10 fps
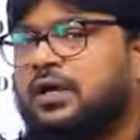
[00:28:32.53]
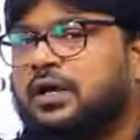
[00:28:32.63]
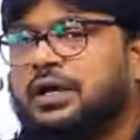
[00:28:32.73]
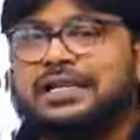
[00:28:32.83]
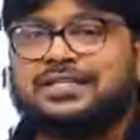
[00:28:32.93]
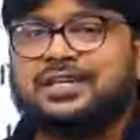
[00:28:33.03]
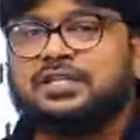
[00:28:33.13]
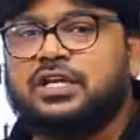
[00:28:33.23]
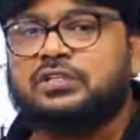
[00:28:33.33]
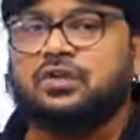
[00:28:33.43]
Research
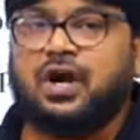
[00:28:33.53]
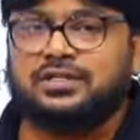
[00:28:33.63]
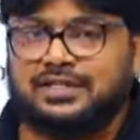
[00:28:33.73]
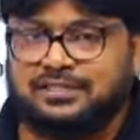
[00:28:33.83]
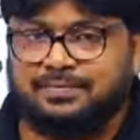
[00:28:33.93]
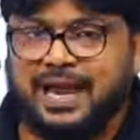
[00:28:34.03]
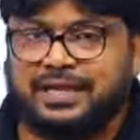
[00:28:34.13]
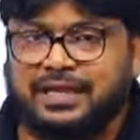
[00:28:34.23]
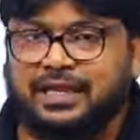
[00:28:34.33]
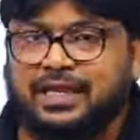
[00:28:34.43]
is not
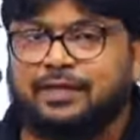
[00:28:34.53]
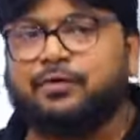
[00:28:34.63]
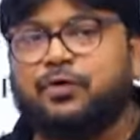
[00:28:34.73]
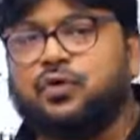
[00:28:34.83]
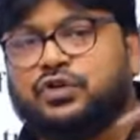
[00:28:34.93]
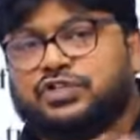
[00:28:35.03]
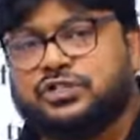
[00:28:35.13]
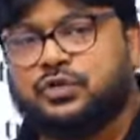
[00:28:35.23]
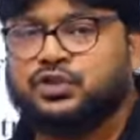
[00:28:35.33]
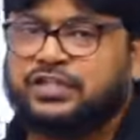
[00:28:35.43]
systematic. In few questions,
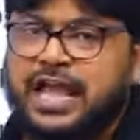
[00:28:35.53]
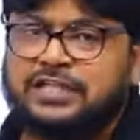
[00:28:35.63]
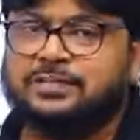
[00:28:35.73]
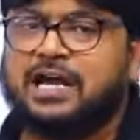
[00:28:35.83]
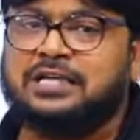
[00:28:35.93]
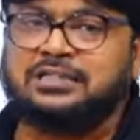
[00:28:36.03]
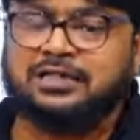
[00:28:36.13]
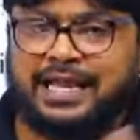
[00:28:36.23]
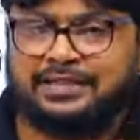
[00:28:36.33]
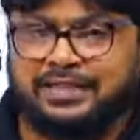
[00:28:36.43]
question has been asked
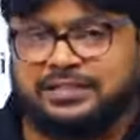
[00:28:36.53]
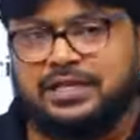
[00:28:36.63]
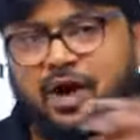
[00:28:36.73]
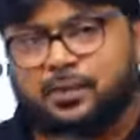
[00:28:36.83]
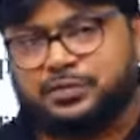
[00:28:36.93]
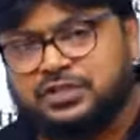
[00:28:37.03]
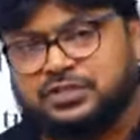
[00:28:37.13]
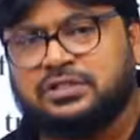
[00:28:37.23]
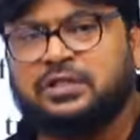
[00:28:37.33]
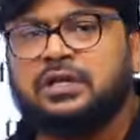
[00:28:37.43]
like this in options.
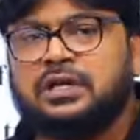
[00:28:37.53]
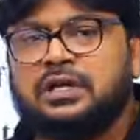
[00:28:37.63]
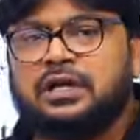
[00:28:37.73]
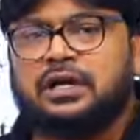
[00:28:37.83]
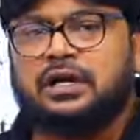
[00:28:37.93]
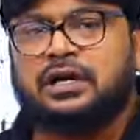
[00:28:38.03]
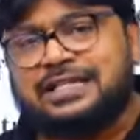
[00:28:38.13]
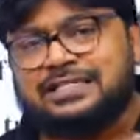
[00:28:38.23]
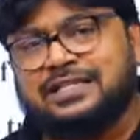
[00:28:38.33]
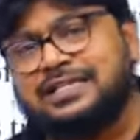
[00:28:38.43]

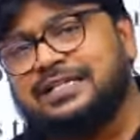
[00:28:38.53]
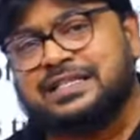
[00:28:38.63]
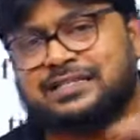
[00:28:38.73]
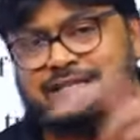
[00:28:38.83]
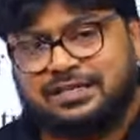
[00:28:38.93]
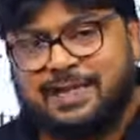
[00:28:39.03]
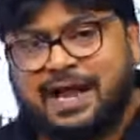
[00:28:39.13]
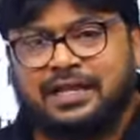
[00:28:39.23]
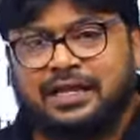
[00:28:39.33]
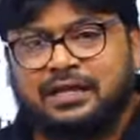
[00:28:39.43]
Research is a
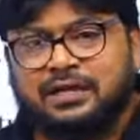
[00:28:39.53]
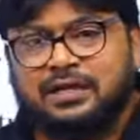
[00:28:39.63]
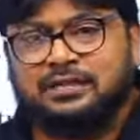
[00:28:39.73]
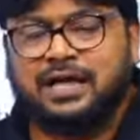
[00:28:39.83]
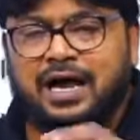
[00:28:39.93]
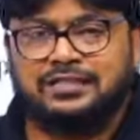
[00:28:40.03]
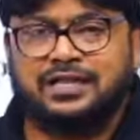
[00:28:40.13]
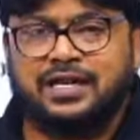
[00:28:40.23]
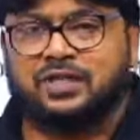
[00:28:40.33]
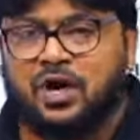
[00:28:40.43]
systematic. The answer
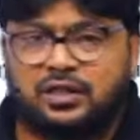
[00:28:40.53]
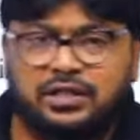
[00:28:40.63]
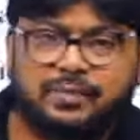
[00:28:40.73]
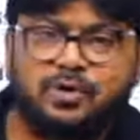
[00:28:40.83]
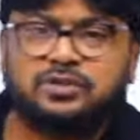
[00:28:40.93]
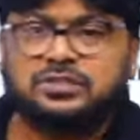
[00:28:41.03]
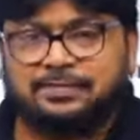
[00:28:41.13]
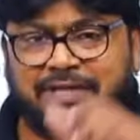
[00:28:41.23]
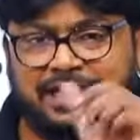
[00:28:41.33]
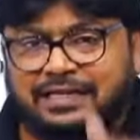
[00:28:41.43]
is all the above.
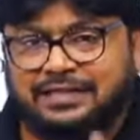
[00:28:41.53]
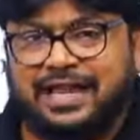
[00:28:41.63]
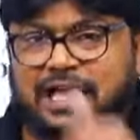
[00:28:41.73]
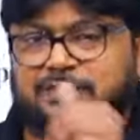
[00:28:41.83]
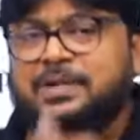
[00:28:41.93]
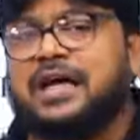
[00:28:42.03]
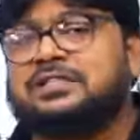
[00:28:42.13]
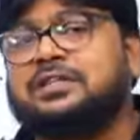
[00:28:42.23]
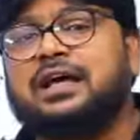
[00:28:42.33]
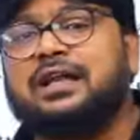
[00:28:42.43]
Something like that has been
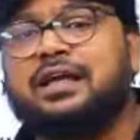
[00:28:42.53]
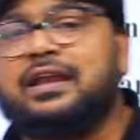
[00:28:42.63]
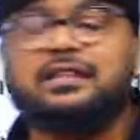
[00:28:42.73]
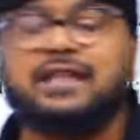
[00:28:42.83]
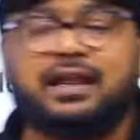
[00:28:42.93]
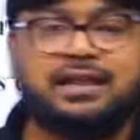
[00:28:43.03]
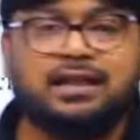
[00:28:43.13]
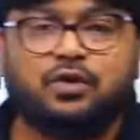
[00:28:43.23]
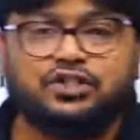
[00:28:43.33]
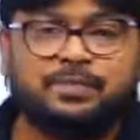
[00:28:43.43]
asked earlier in the earlier
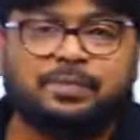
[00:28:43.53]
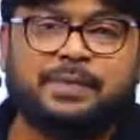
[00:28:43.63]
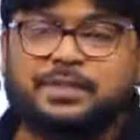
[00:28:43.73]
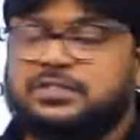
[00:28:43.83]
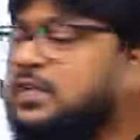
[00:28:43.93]
question papers.